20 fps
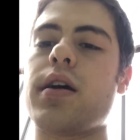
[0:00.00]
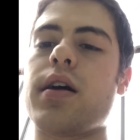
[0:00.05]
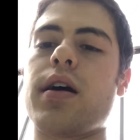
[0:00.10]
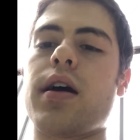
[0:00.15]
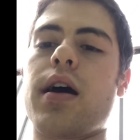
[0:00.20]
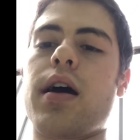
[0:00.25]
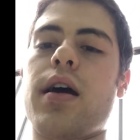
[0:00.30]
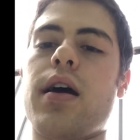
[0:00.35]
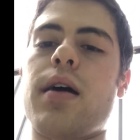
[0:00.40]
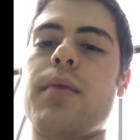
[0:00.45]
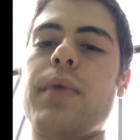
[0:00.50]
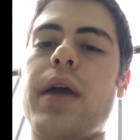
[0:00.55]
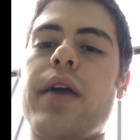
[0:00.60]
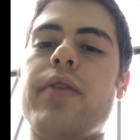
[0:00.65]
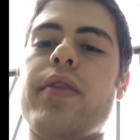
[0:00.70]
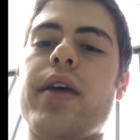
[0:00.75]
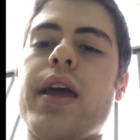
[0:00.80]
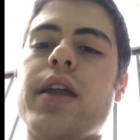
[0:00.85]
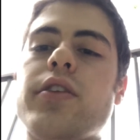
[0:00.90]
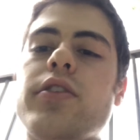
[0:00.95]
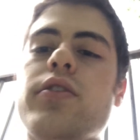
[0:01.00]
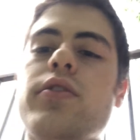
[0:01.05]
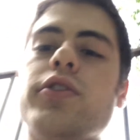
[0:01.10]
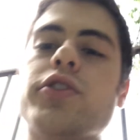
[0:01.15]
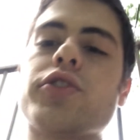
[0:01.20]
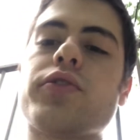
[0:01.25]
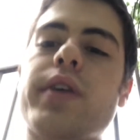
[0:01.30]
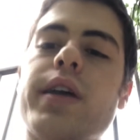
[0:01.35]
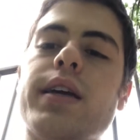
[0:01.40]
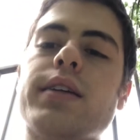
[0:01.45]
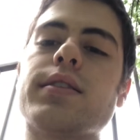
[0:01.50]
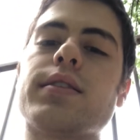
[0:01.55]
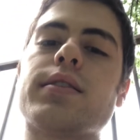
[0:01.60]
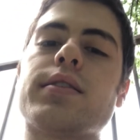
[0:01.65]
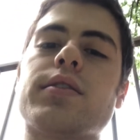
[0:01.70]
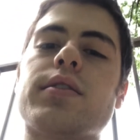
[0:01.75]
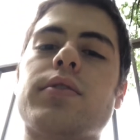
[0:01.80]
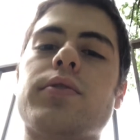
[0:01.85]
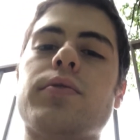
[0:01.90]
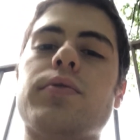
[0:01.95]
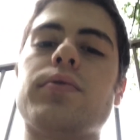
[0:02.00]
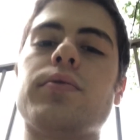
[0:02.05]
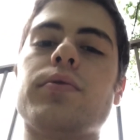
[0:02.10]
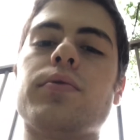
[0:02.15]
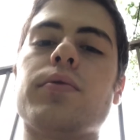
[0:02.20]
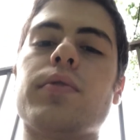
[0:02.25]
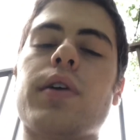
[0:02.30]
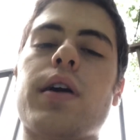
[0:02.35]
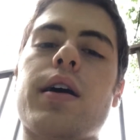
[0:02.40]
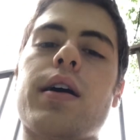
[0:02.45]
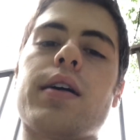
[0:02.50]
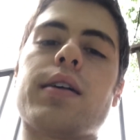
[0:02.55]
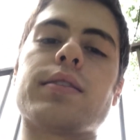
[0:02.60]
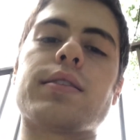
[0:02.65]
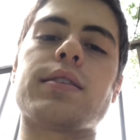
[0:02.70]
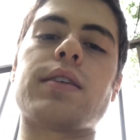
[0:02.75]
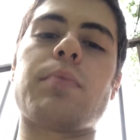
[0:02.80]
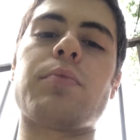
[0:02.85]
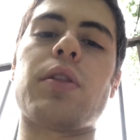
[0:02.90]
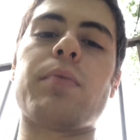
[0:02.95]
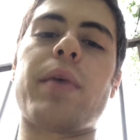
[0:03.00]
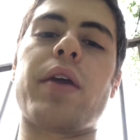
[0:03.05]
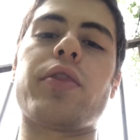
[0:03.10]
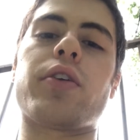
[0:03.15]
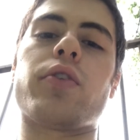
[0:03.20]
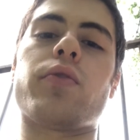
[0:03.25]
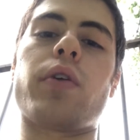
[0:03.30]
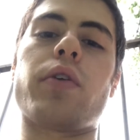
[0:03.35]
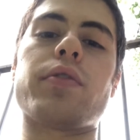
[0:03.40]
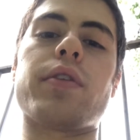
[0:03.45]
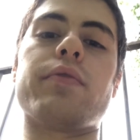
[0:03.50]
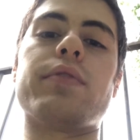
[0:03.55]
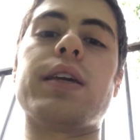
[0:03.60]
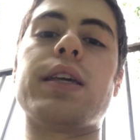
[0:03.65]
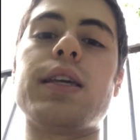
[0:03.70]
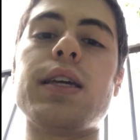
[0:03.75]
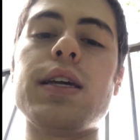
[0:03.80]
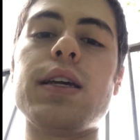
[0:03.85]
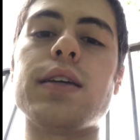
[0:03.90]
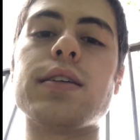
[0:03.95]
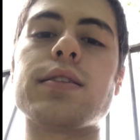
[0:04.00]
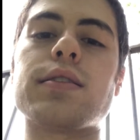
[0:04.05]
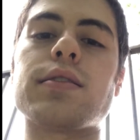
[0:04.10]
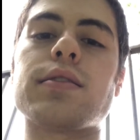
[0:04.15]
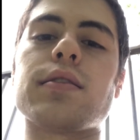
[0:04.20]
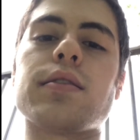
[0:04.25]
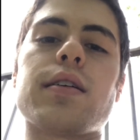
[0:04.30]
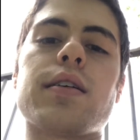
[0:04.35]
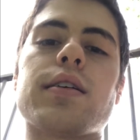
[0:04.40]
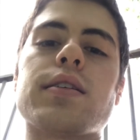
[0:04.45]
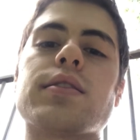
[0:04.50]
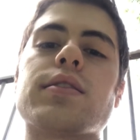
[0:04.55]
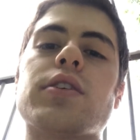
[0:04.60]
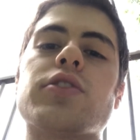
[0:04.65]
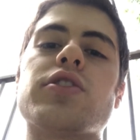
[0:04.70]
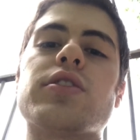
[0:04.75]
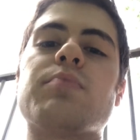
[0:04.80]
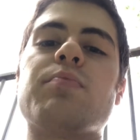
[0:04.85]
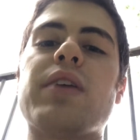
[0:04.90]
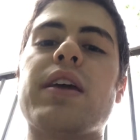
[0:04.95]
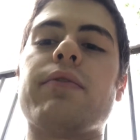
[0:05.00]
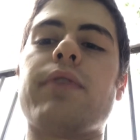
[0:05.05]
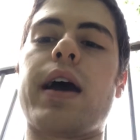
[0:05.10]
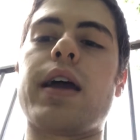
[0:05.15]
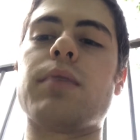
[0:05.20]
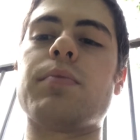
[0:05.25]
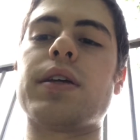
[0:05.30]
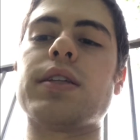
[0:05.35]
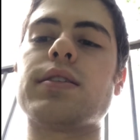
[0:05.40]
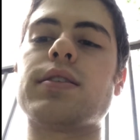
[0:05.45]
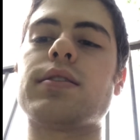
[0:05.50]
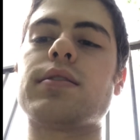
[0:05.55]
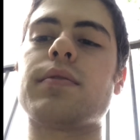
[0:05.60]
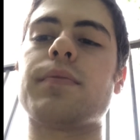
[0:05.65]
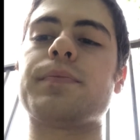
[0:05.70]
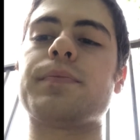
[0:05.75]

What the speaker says: And then nutrients to supplement the growth of the yeast, such as B vitamins.